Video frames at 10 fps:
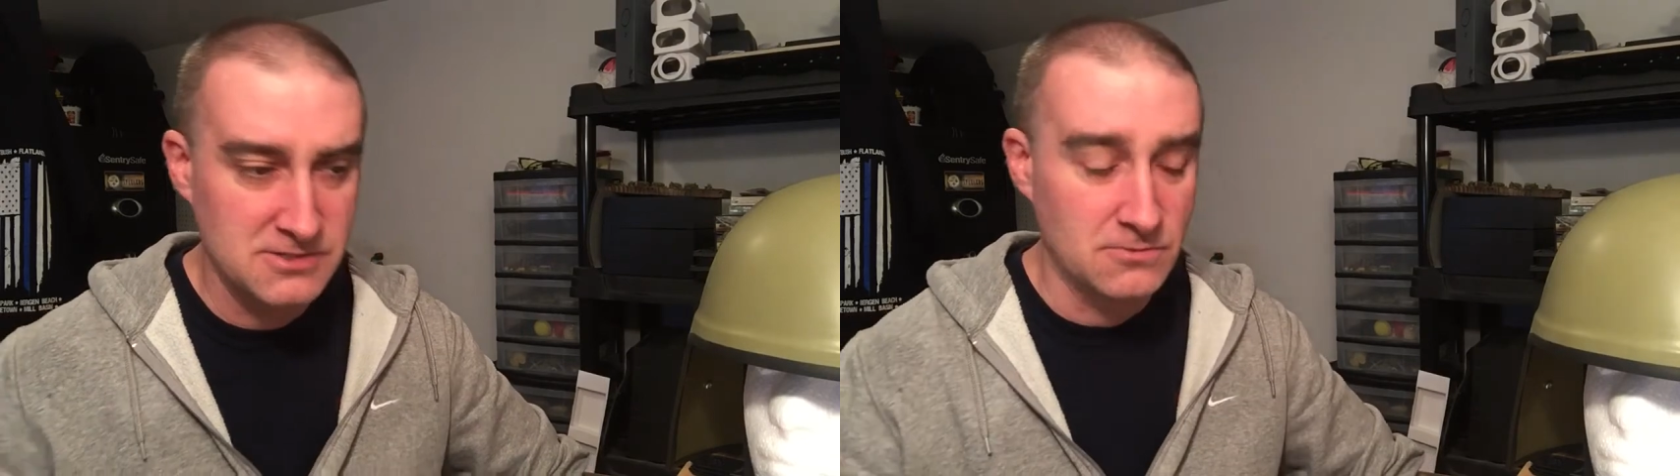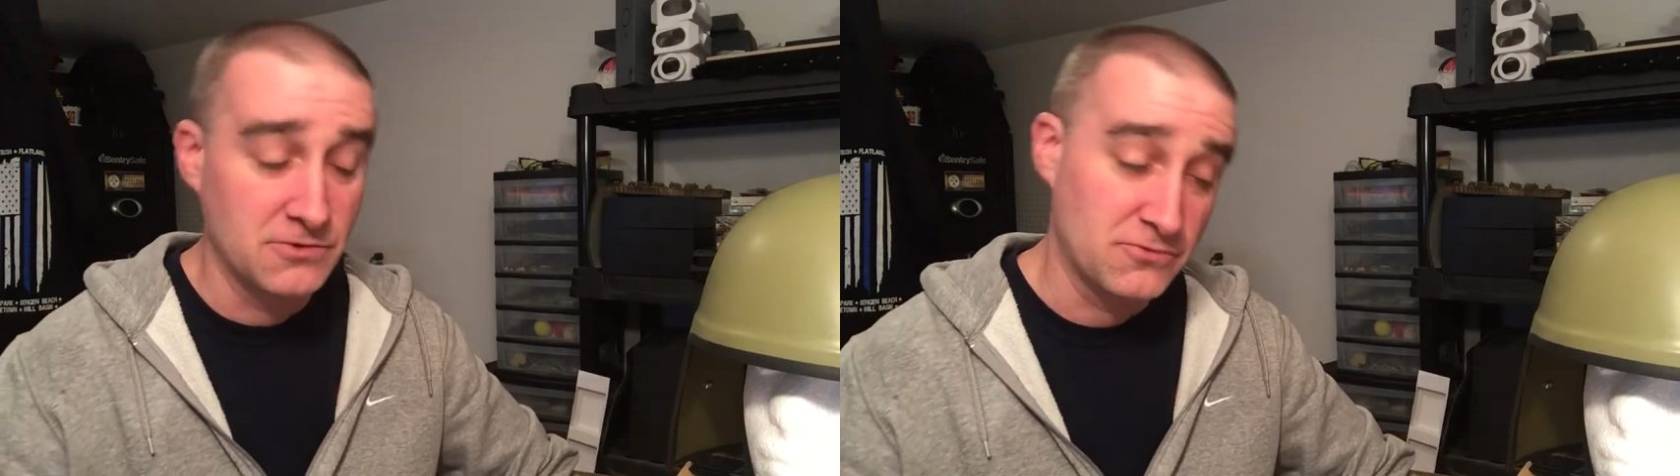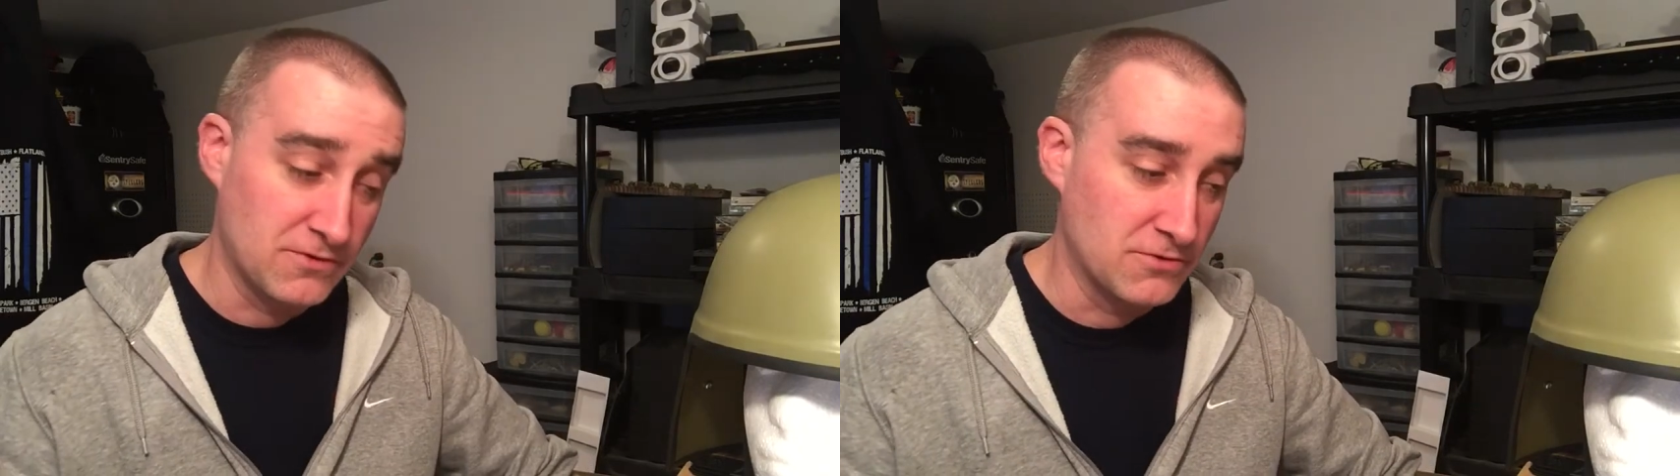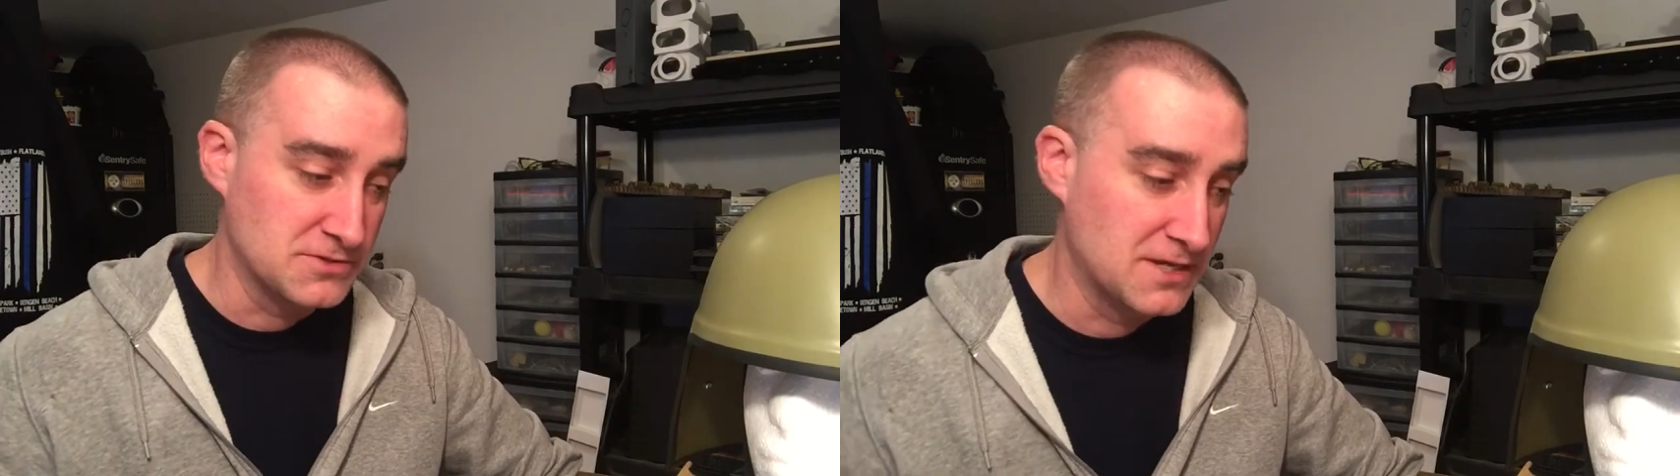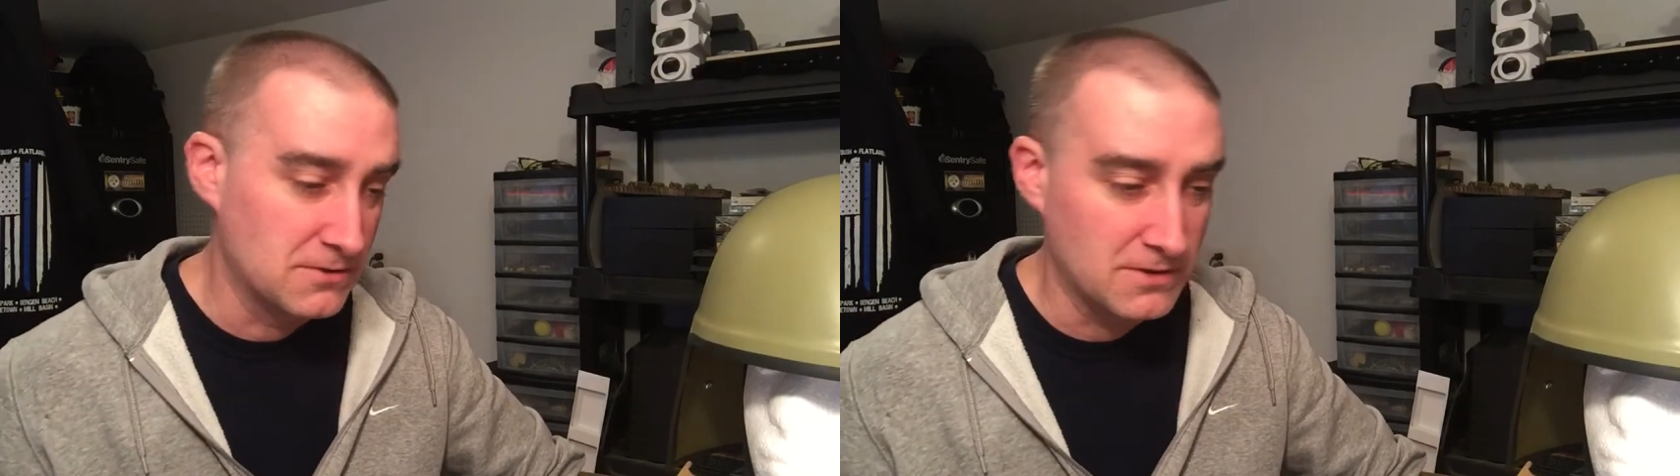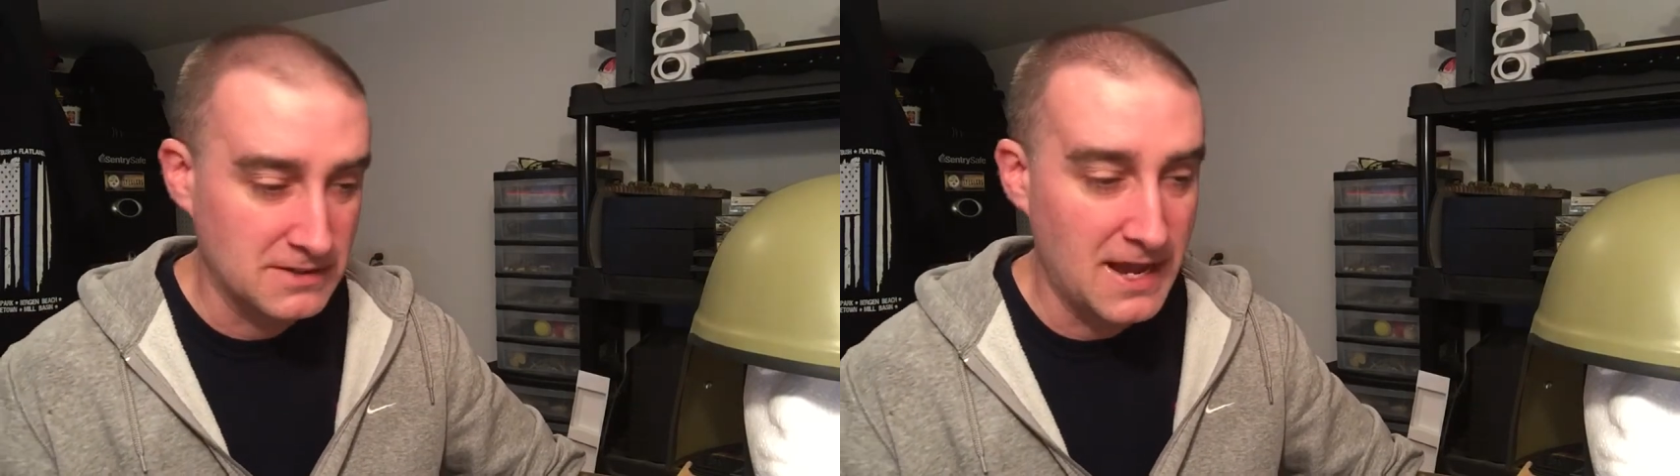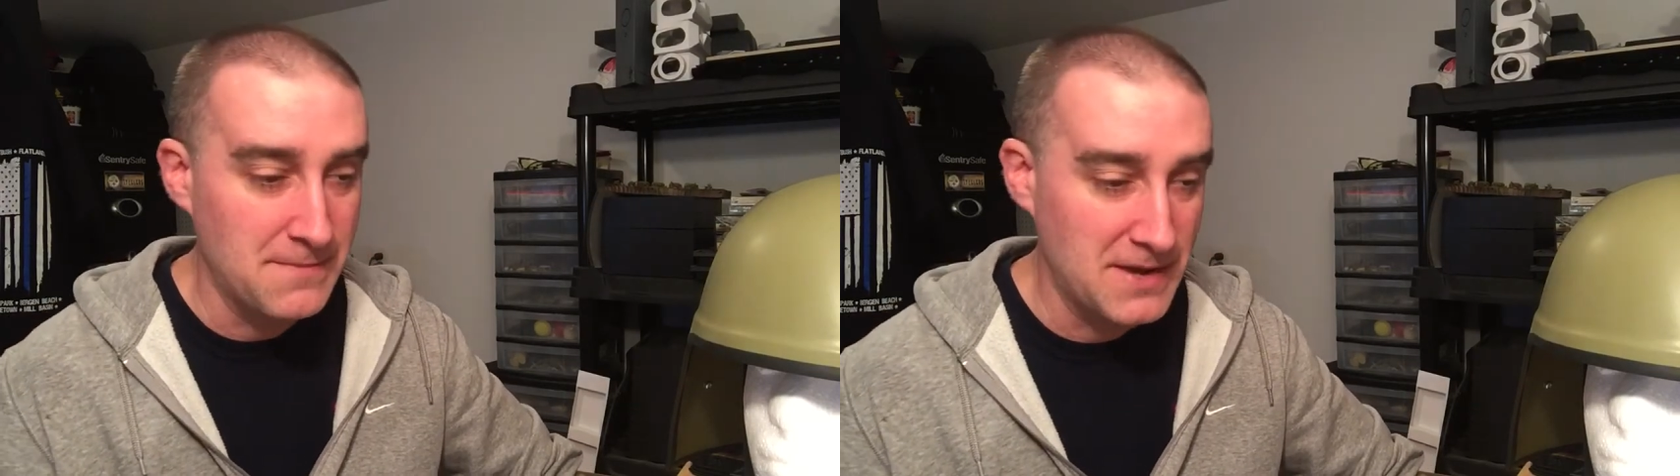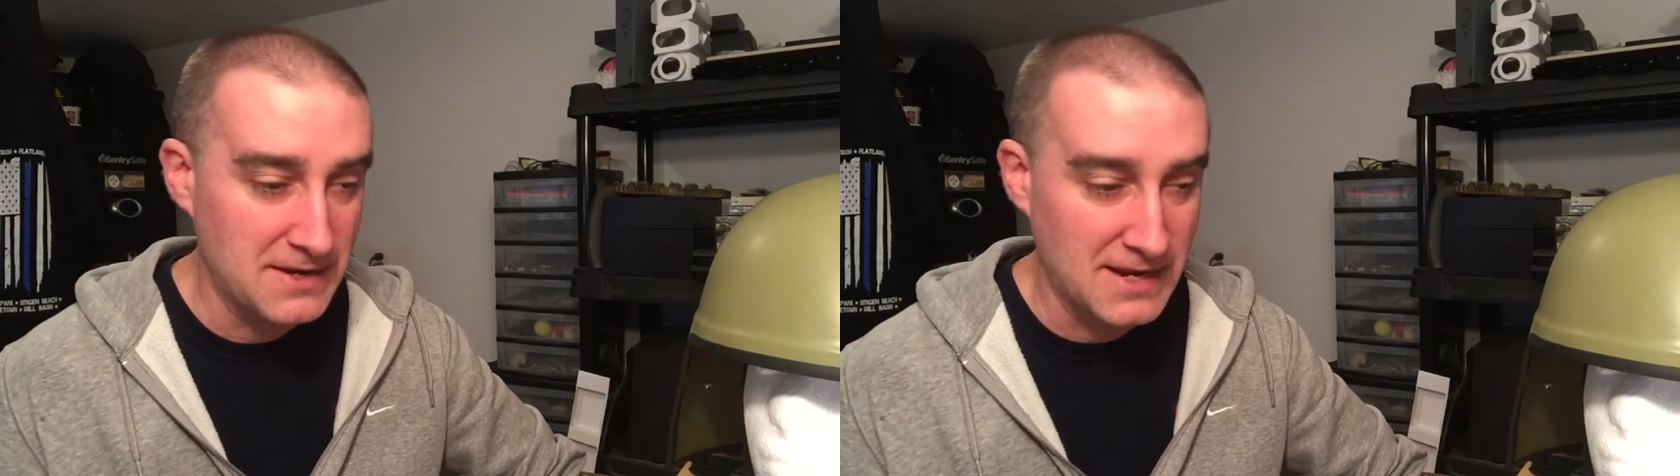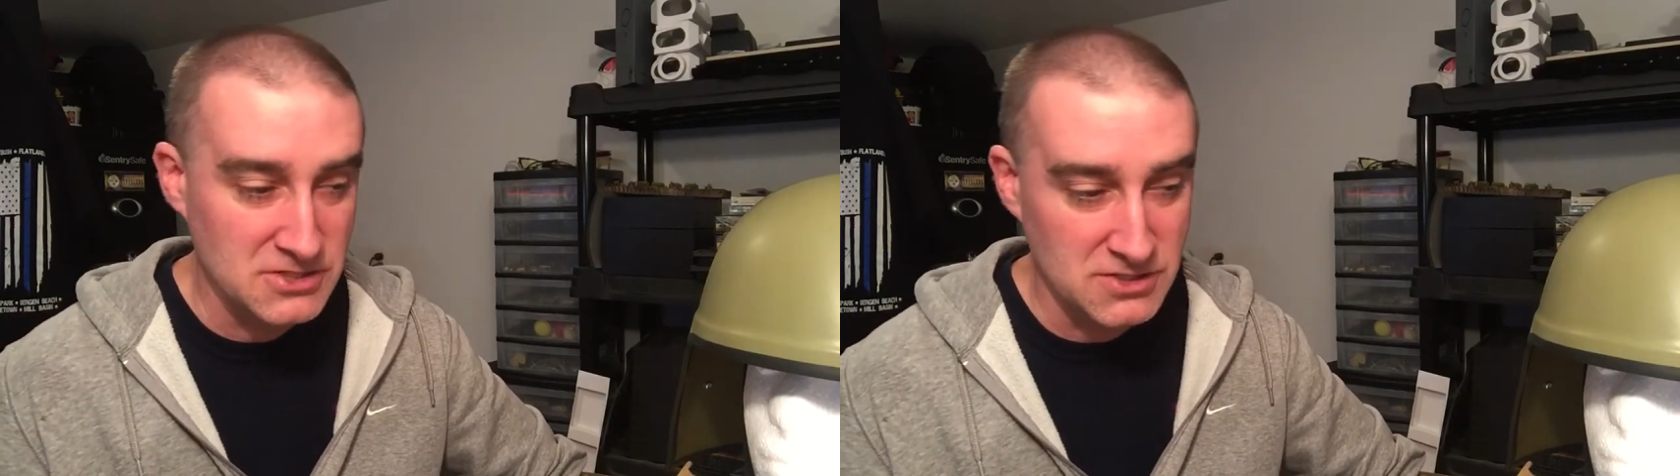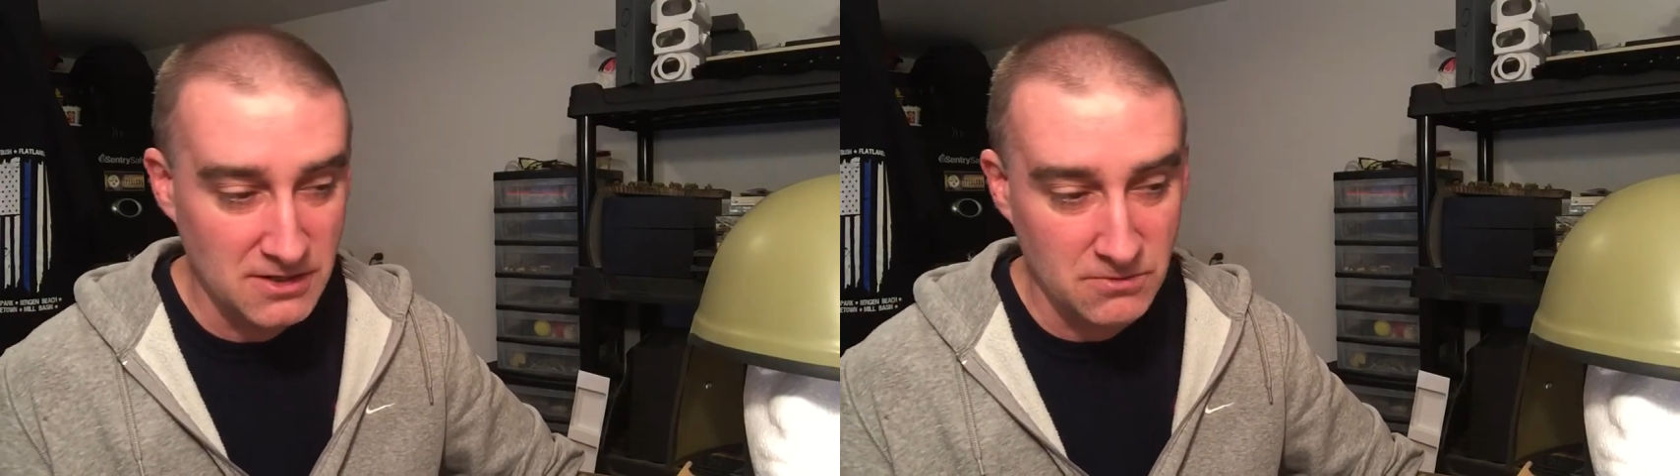Well, 3 roles. They had a combat
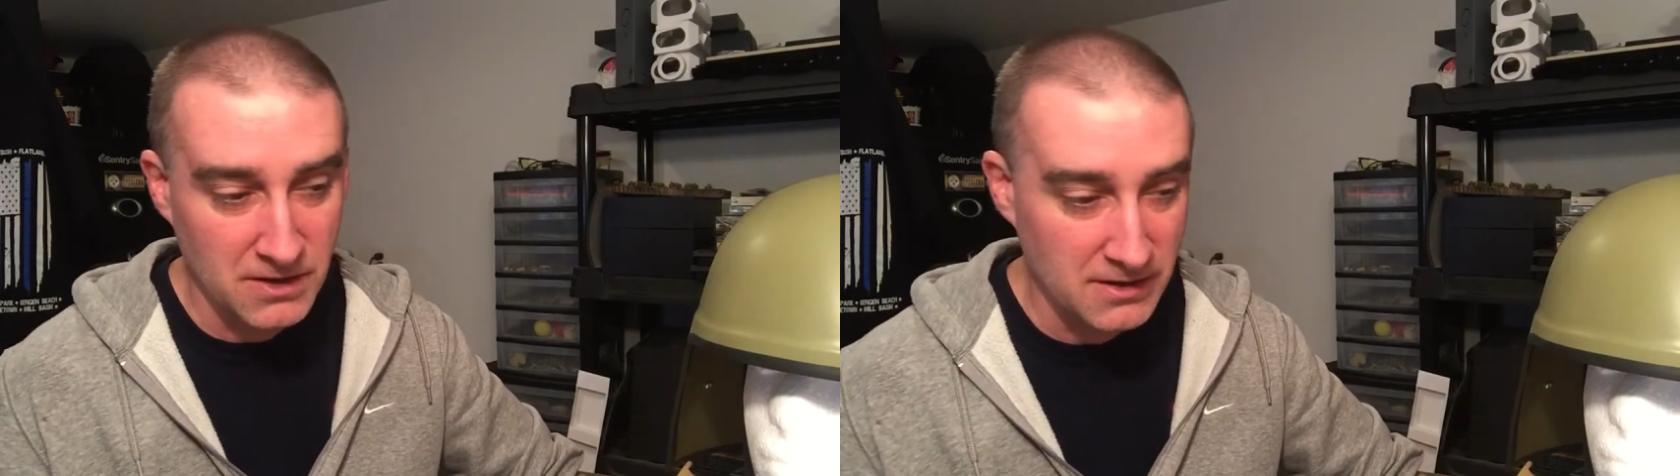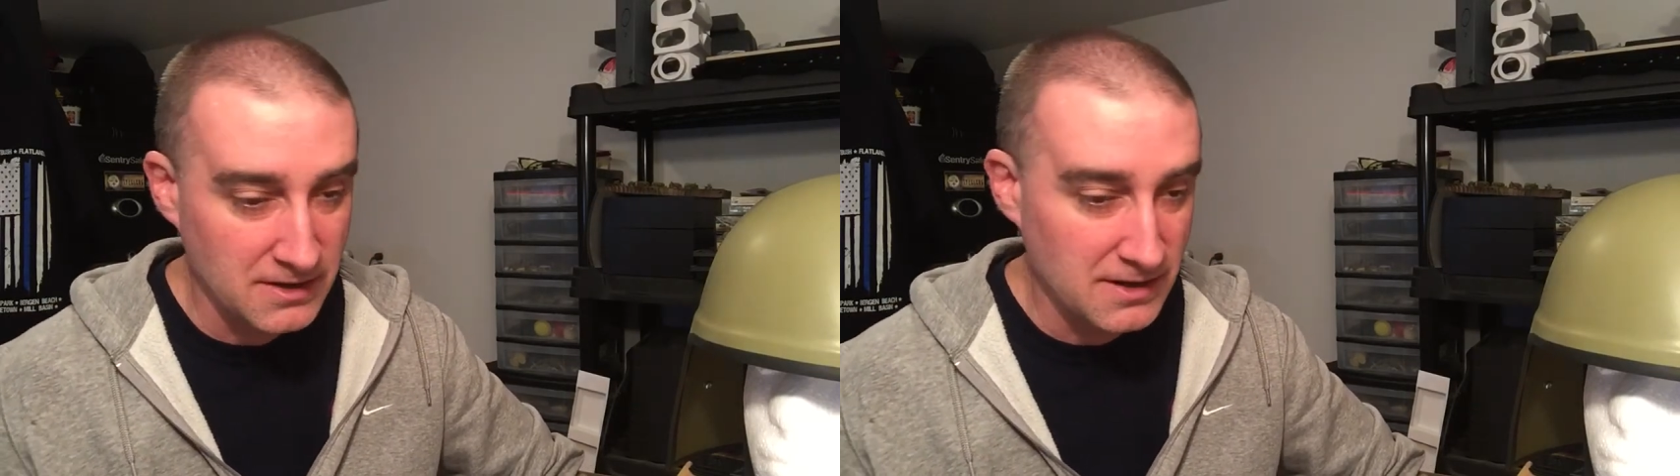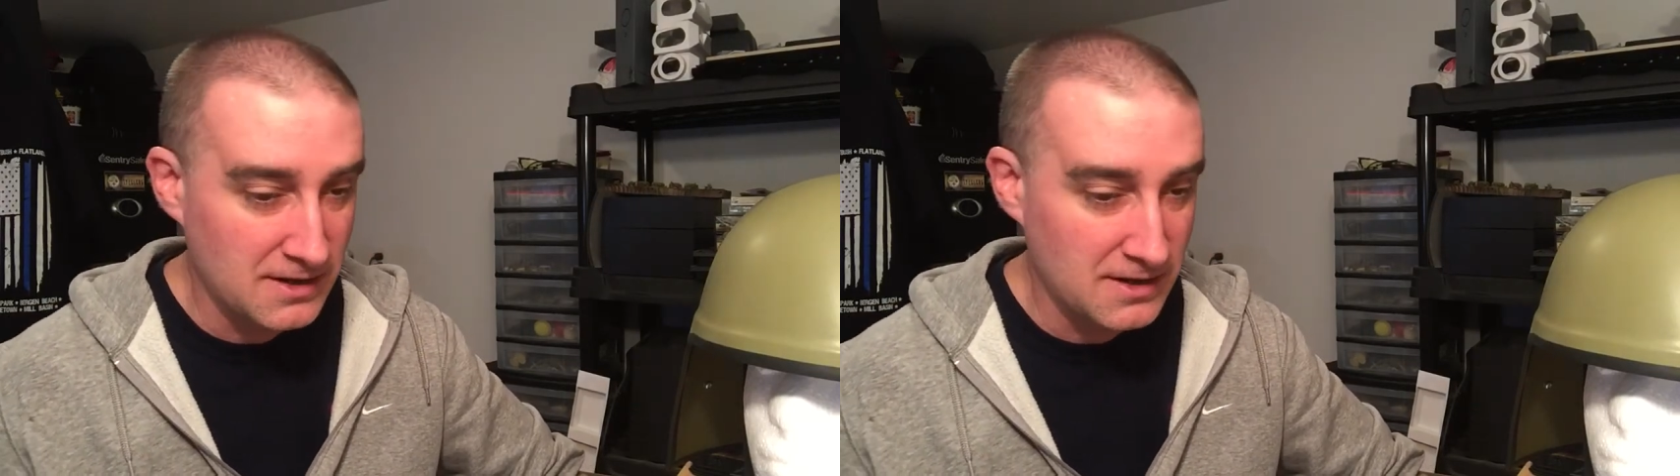engineer where